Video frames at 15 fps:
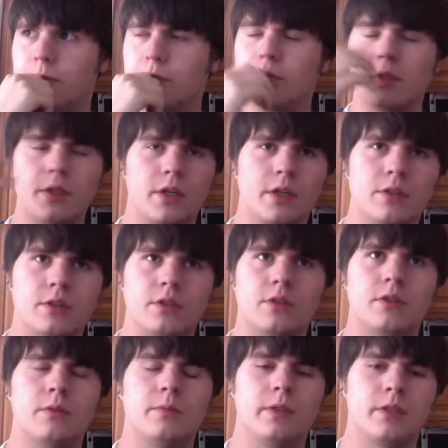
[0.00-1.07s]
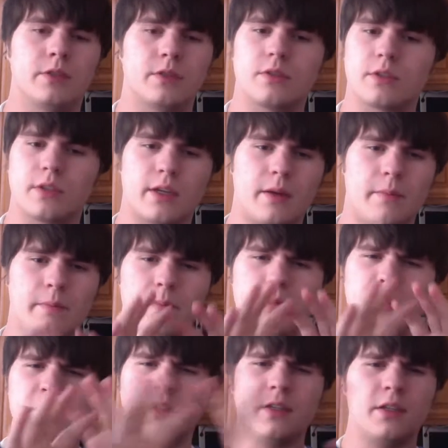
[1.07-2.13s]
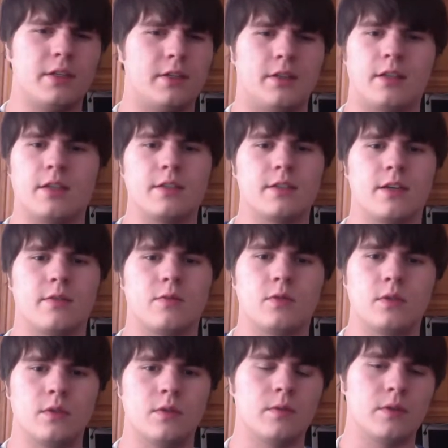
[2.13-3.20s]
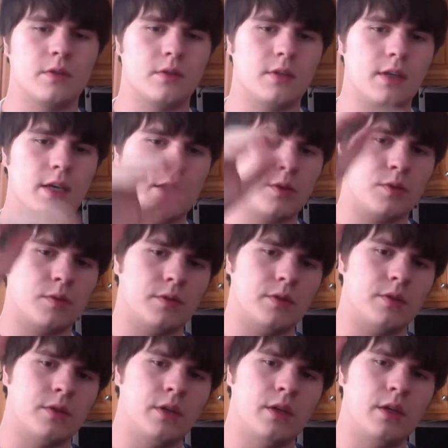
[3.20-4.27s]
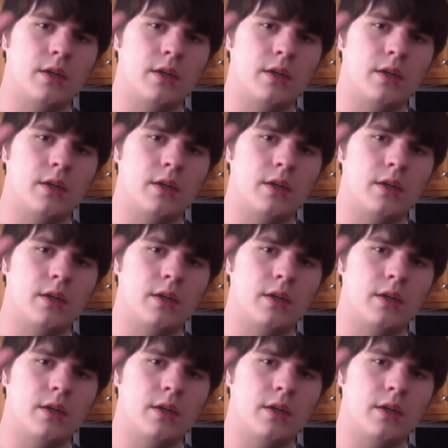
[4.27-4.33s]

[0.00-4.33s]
be really hard to do because there's like a million things you have to do, where the actual